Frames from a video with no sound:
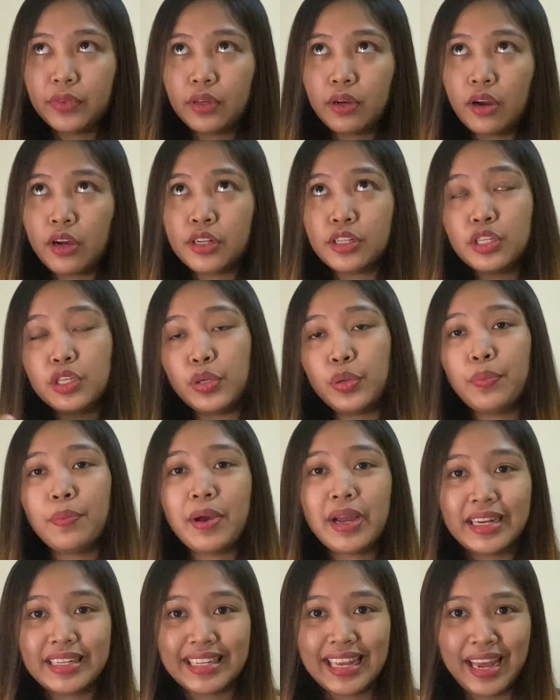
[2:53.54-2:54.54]
onto
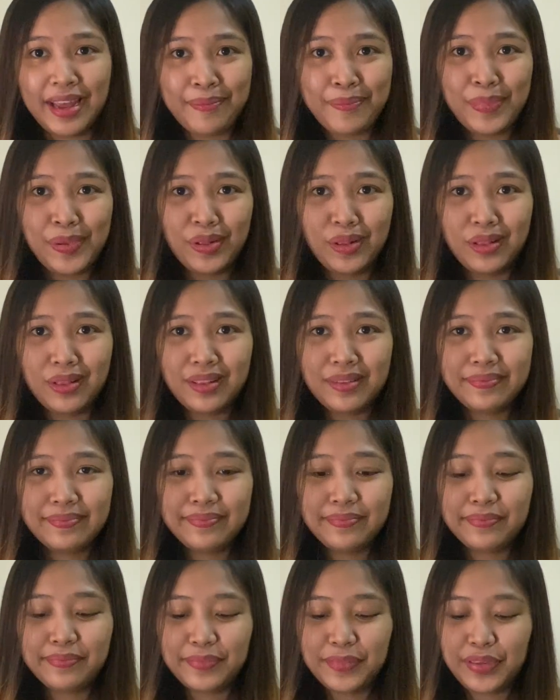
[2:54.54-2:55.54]
my table.
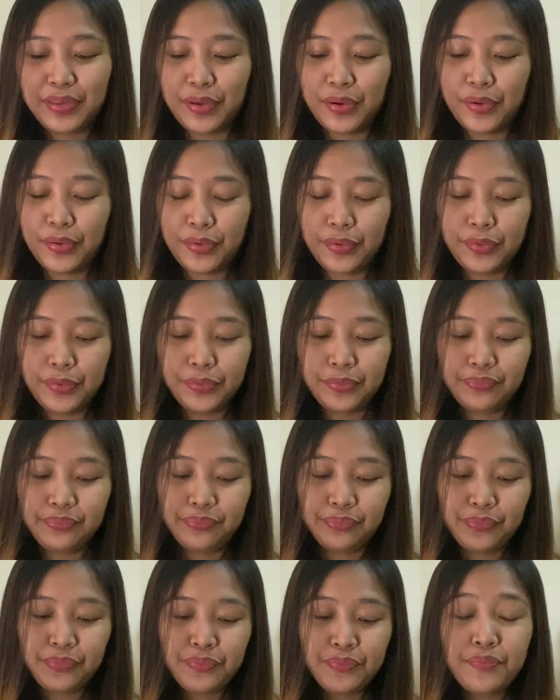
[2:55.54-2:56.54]
So
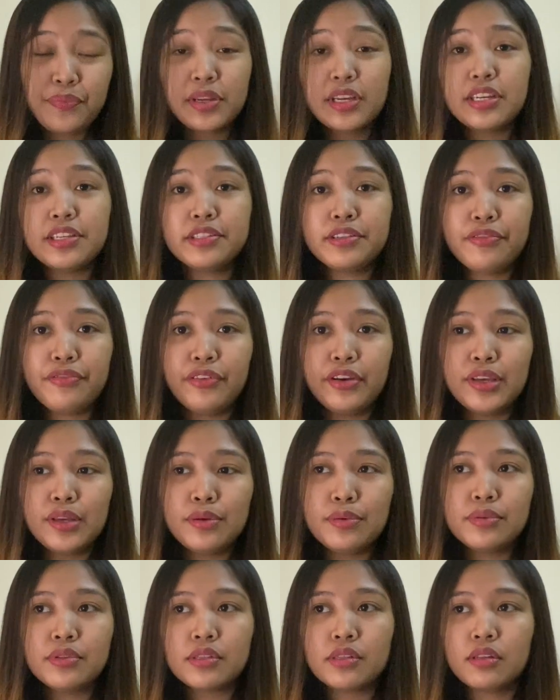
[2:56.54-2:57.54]
because if I
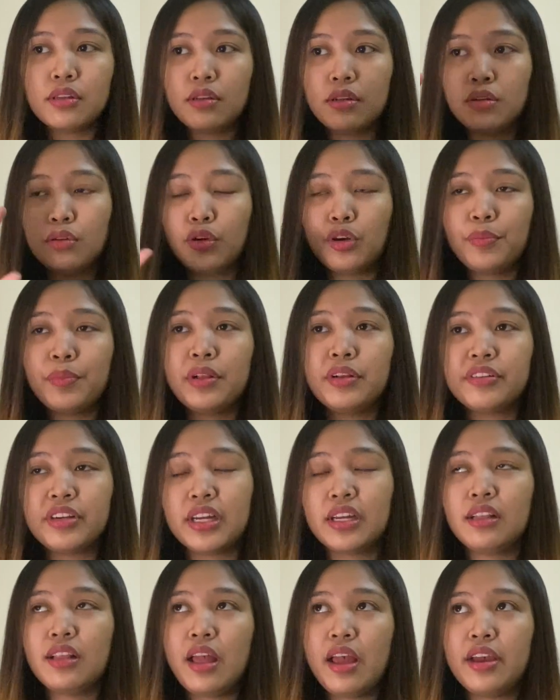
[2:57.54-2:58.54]
use the normal
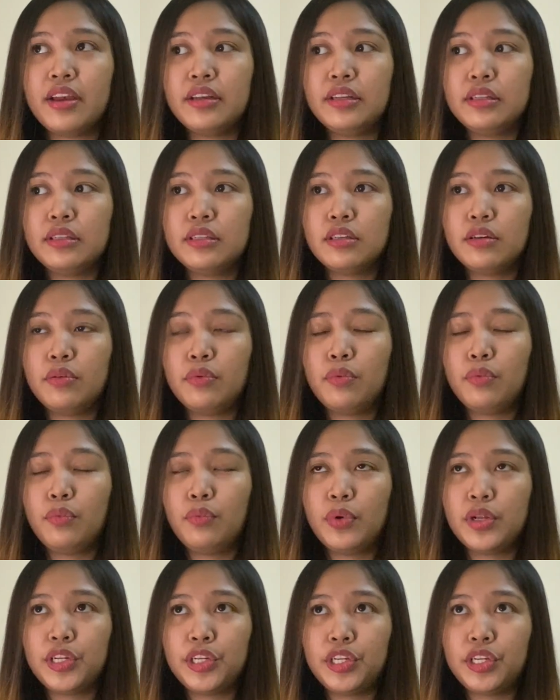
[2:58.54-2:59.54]
ring light,
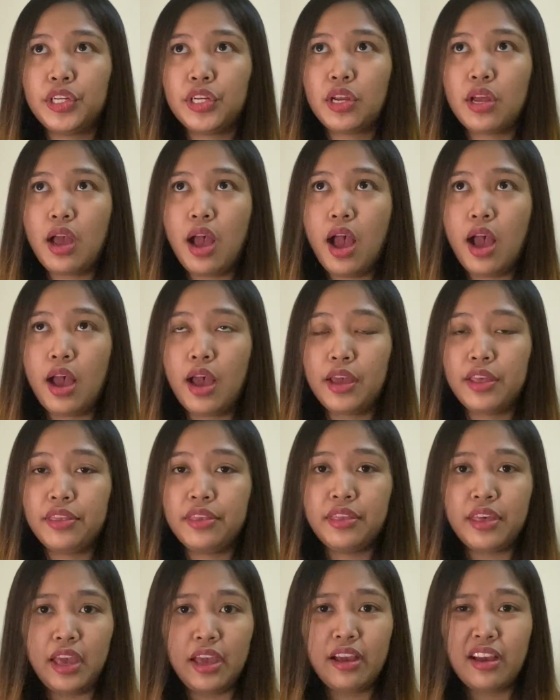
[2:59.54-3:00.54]
which I
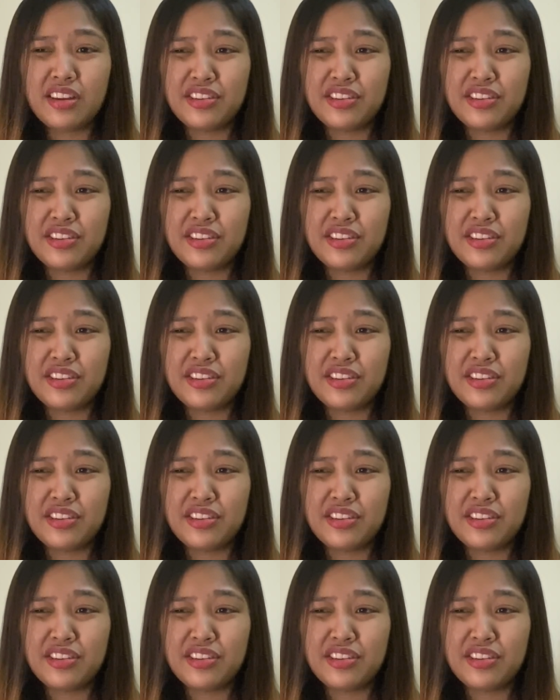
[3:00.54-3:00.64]
think I